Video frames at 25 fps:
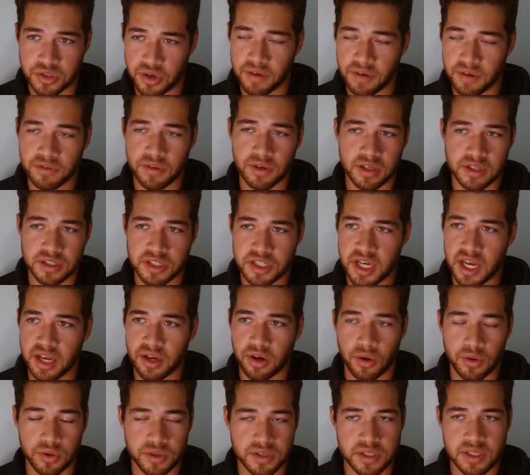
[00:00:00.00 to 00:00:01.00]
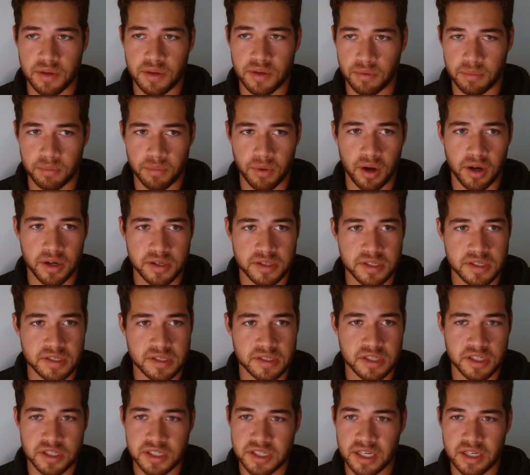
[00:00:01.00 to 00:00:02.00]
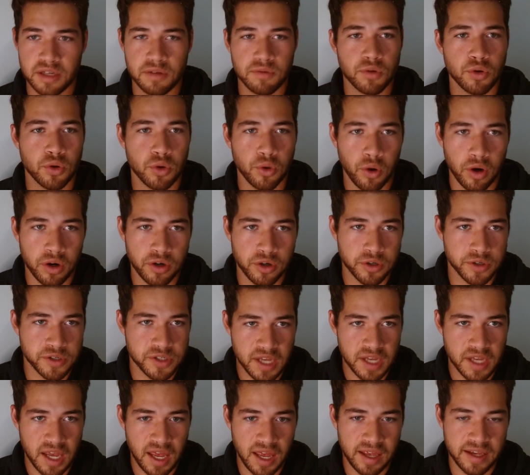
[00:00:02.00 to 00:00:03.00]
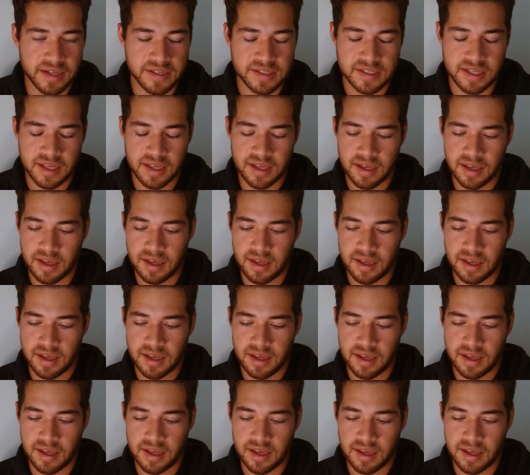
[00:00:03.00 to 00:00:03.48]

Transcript: You have to check all these different boxes, just like if you're undersized.